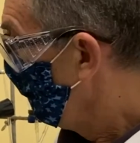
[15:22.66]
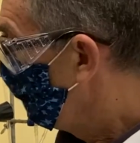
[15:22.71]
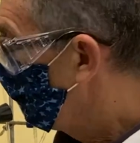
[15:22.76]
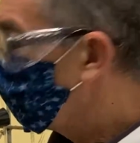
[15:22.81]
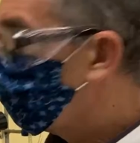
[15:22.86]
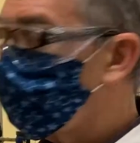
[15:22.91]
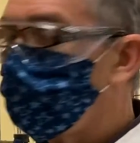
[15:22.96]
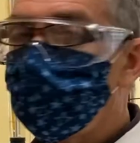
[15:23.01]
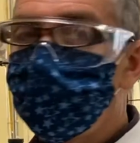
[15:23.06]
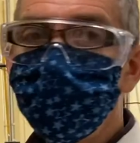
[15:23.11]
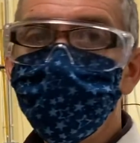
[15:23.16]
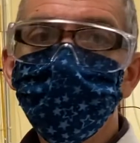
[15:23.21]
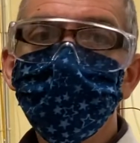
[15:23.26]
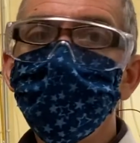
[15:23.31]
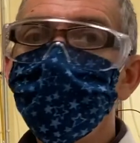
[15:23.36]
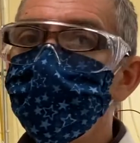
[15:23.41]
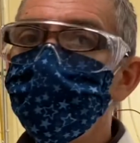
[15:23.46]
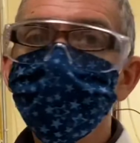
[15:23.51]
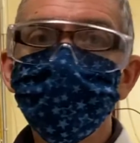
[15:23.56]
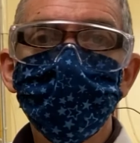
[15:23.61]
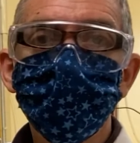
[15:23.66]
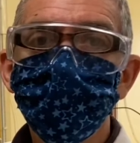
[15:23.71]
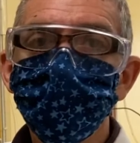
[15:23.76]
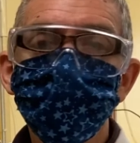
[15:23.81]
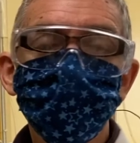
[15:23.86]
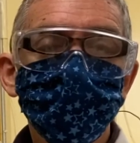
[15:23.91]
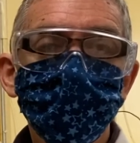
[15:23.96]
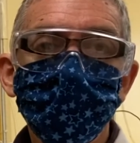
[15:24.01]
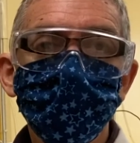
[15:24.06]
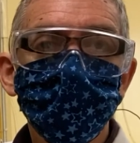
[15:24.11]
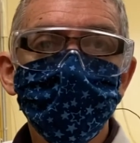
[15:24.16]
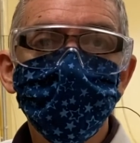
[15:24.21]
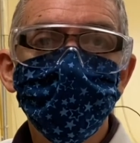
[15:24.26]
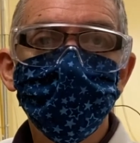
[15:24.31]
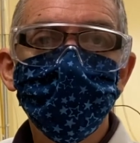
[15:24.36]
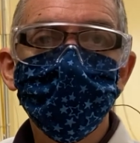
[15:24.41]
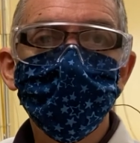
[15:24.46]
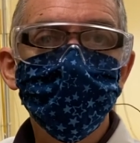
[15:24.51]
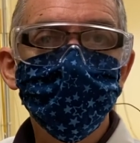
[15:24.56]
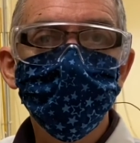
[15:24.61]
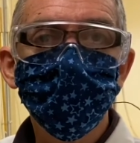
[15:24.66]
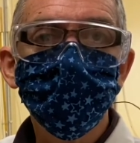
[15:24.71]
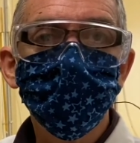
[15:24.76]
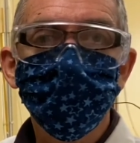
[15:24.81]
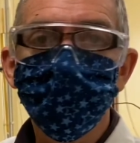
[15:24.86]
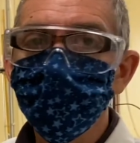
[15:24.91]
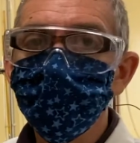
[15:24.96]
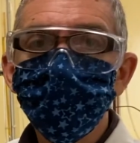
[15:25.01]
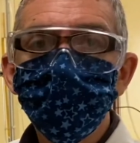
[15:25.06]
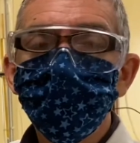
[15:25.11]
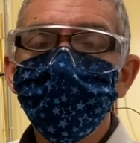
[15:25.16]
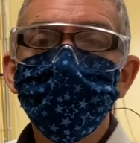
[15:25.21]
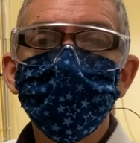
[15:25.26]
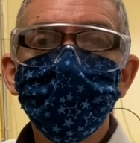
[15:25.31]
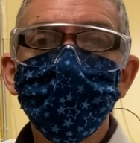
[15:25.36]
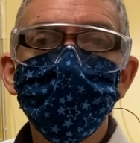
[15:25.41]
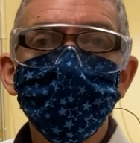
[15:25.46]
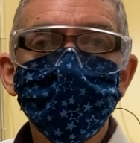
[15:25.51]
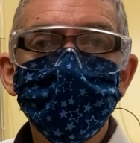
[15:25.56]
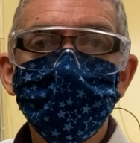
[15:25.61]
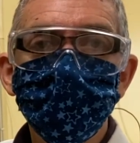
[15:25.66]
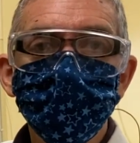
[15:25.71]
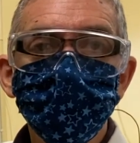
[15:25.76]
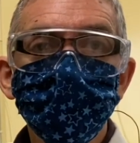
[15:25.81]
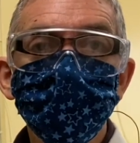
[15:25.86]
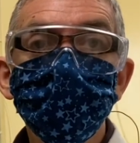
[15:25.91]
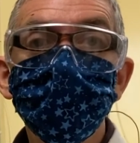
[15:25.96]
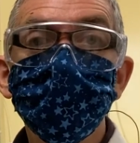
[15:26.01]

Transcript: The second run, you can just start at 400 torr. You don't have to go down to